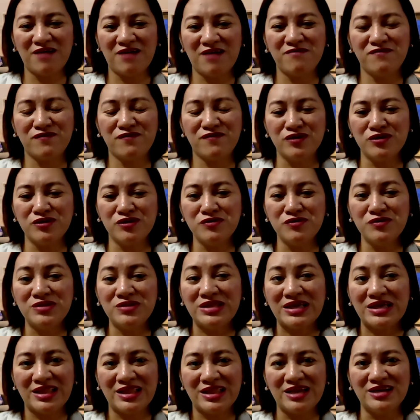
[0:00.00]
have for you,
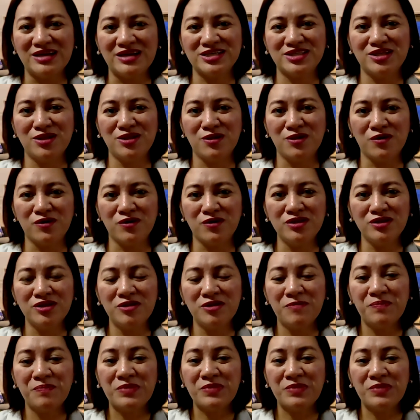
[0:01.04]
declares the Lord.